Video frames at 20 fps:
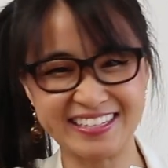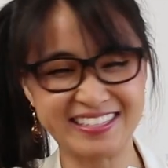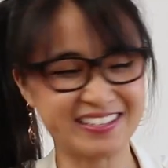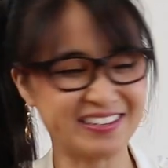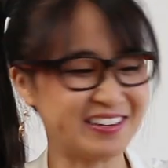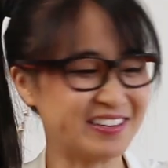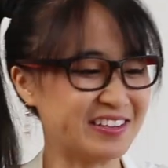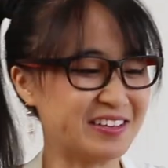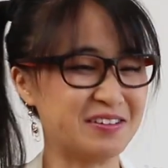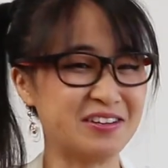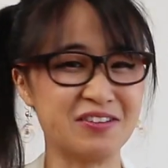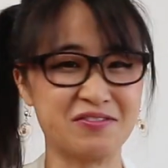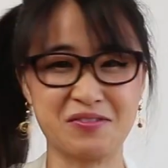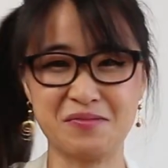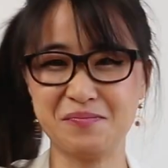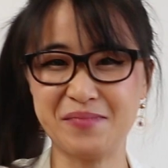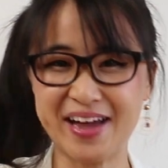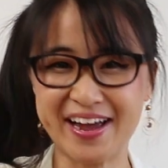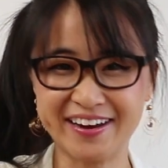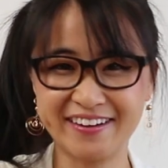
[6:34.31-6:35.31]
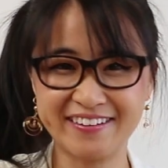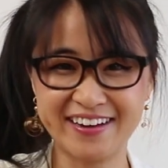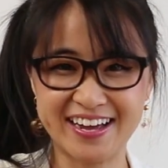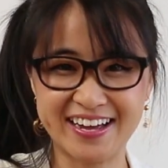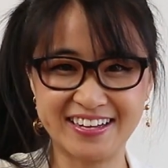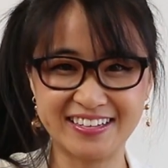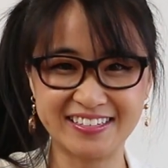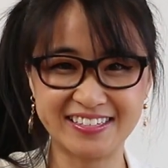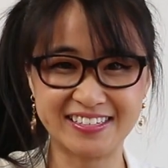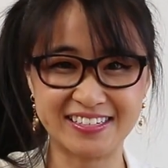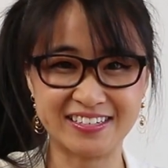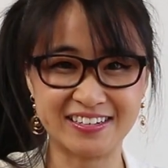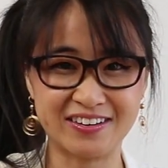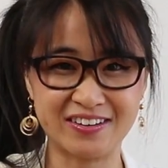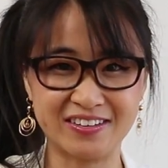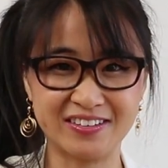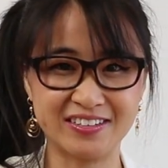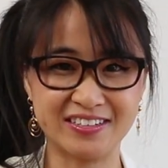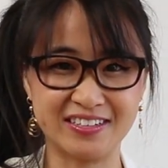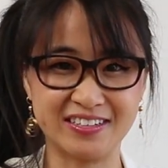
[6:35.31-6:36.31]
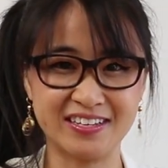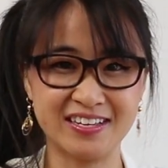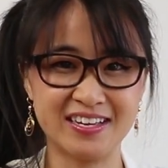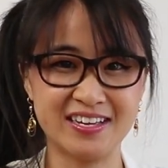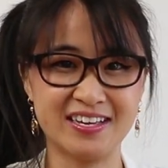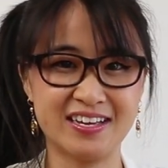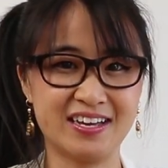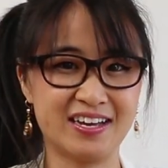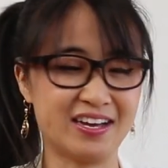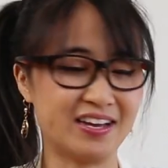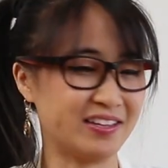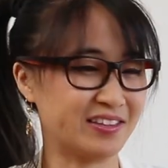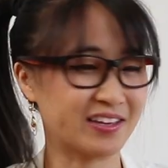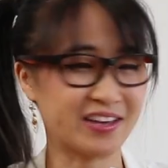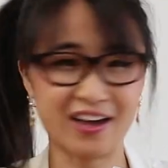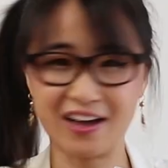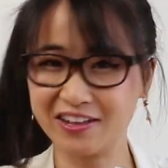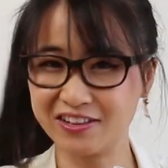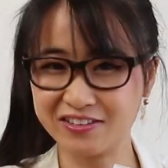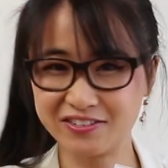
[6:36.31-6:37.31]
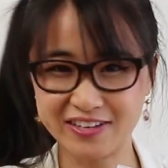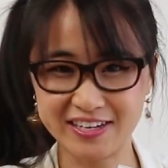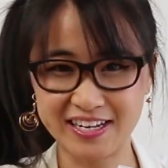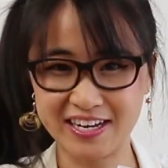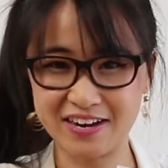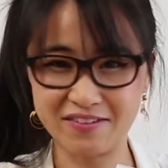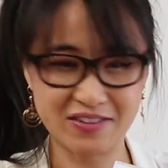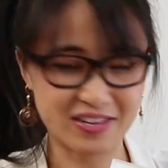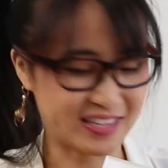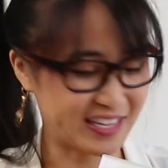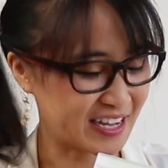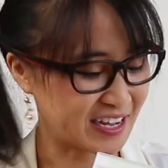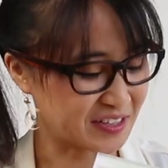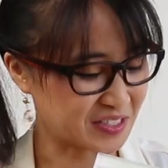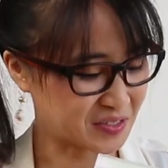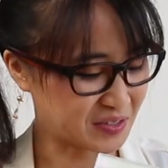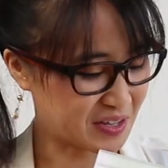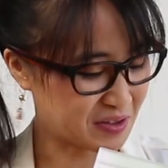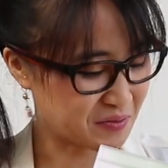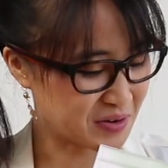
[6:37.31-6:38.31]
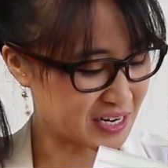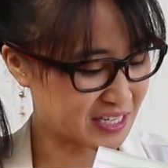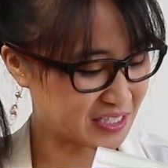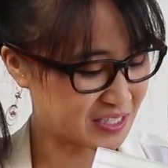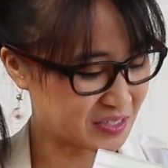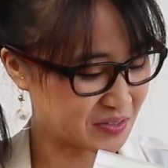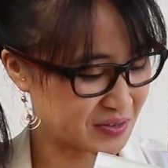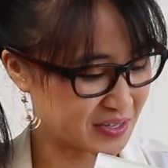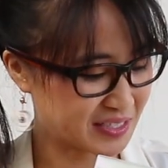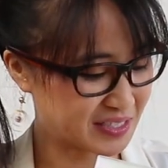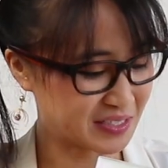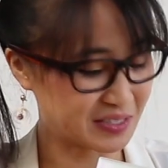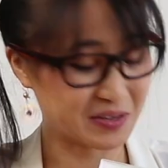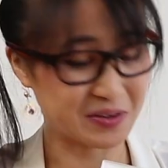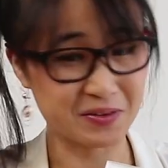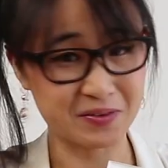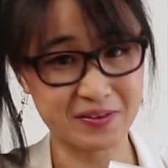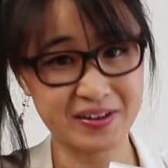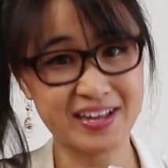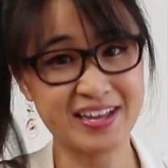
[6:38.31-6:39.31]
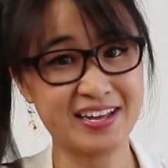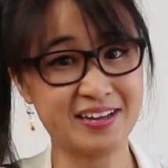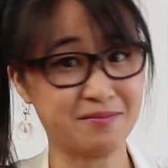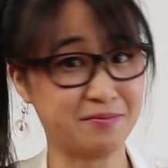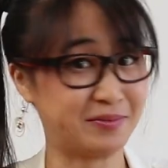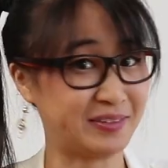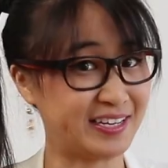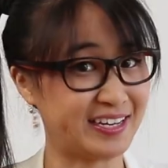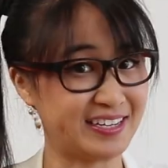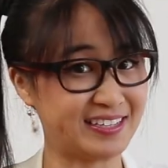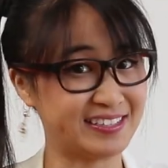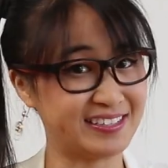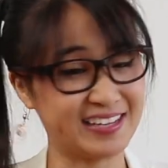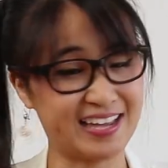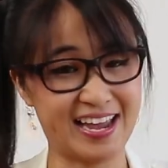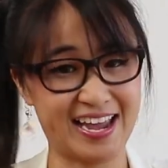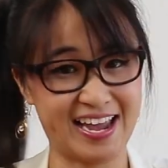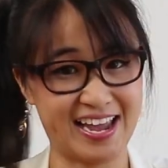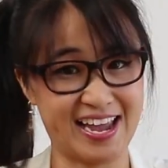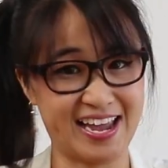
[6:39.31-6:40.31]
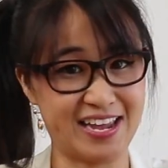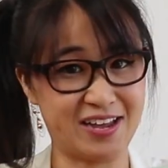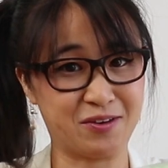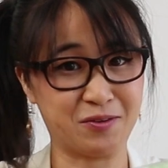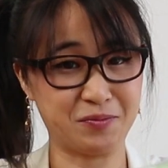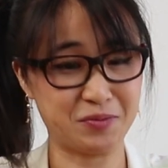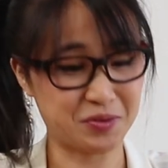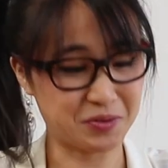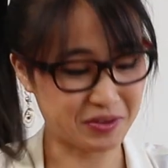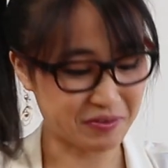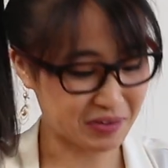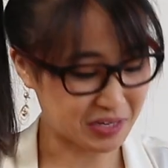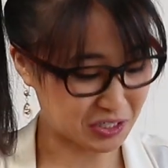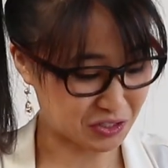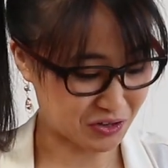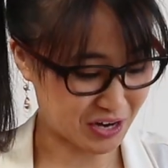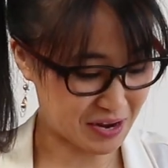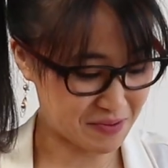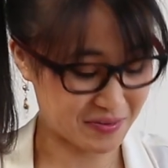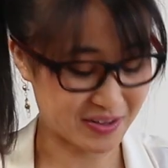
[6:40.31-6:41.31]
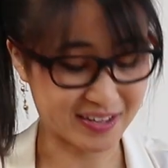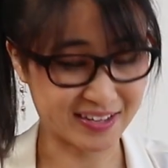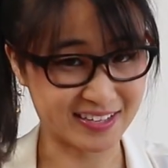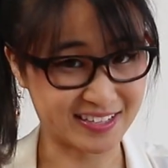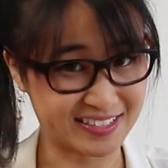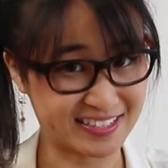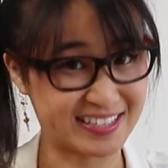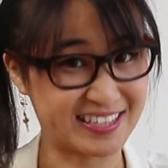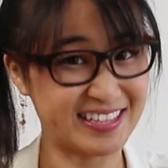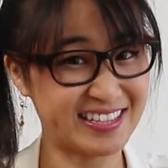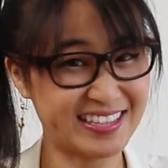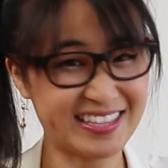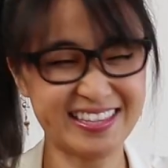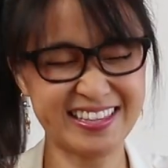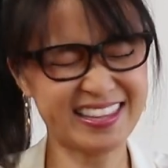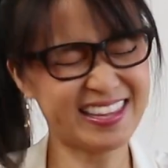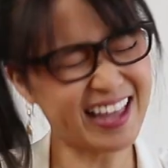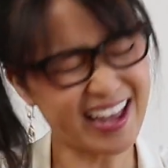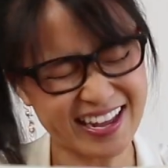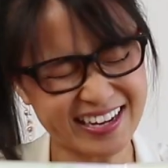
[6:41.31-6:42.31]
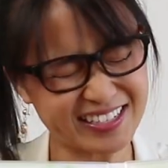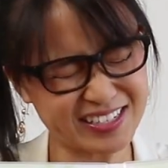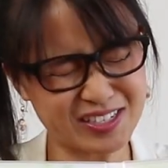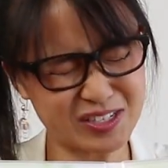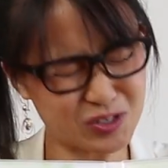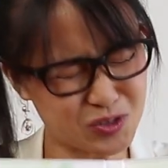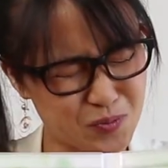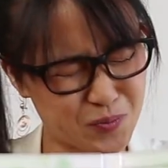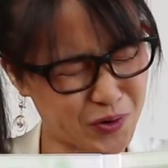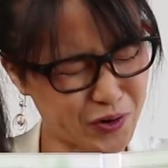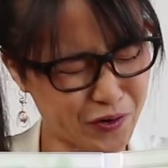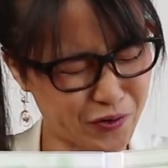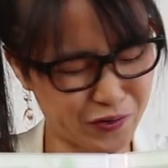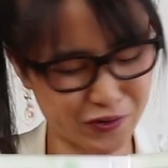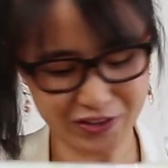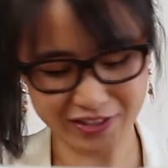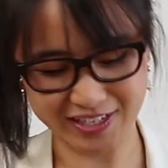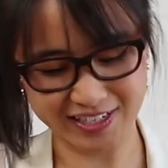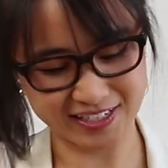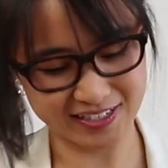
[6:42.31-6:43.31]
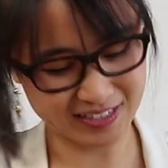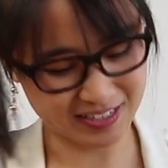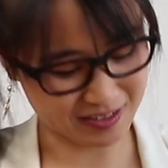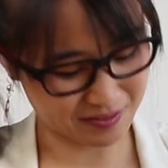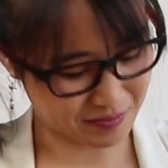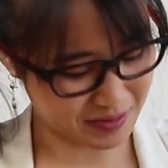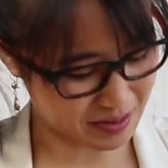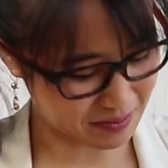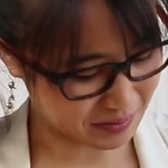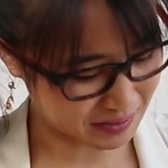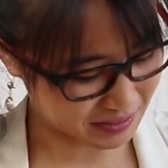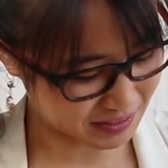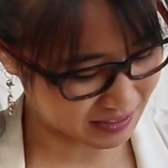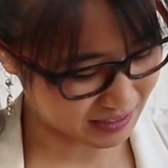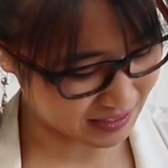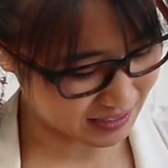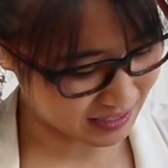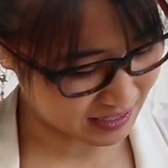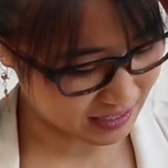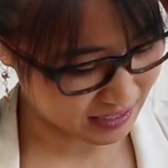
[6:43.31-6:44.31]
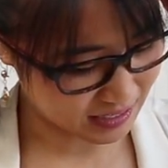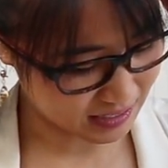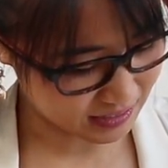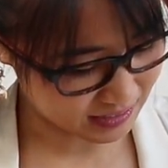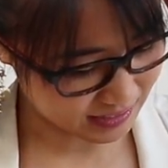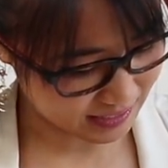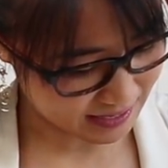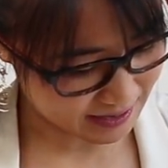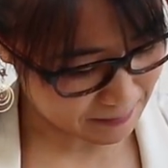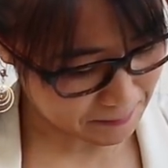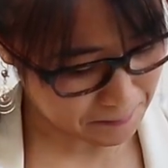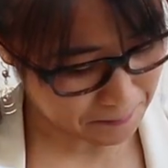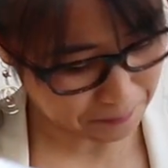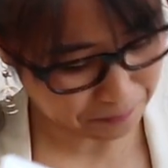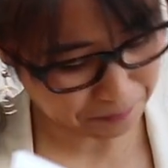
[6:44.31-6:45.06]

So all the different backgrounds and all the coloring and everything else that went into it. So please, I hope you give it a try, because that is super cool to be able to see.